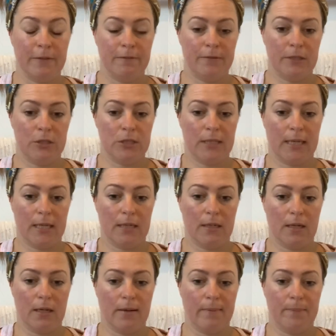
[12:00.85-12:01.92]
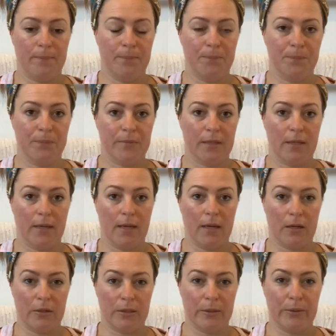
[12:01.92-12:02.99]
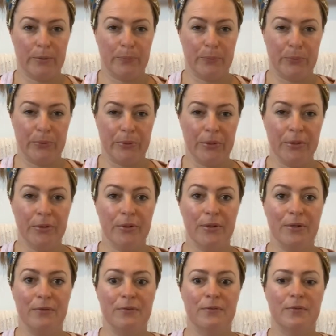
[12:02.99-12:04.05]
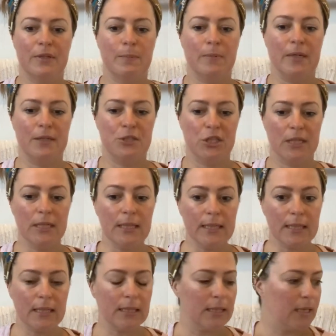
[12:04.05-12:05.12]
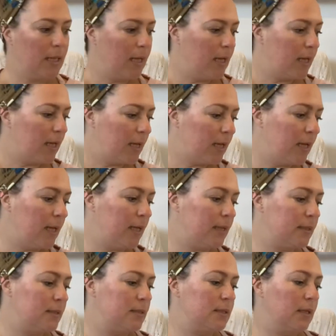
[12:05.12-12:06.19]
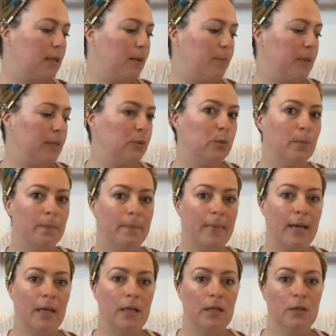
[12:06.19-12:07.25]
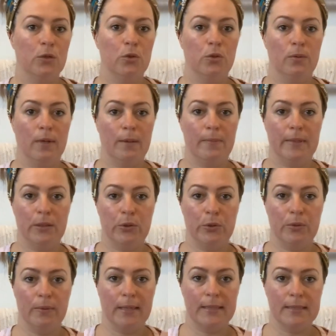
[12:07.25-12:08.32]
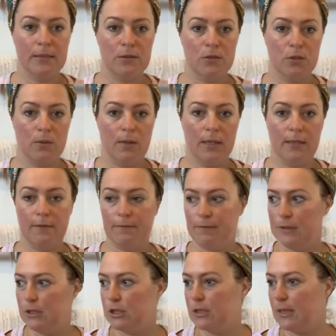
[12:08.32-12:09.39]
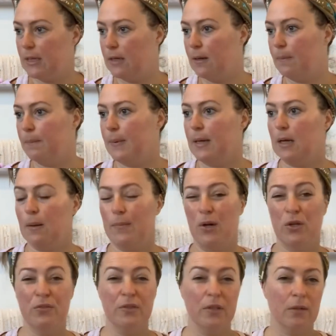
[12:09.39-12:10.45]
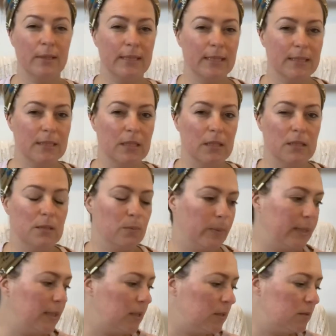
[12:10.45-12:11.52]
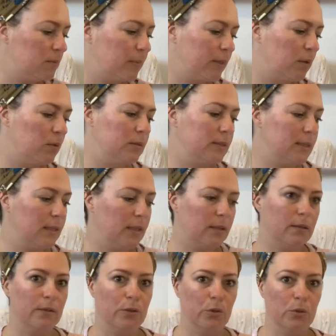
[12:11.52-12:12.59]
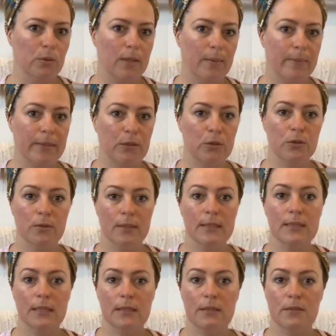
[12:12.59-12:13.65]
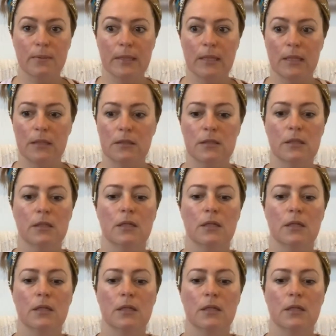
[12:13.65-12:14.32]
to finish that outer border of my chatelaine and get my little May Courette Better Courette done so I can finish that up. Hopefully I'll get that done this weekend. My goal is to get the Courette Better Courette done this weekend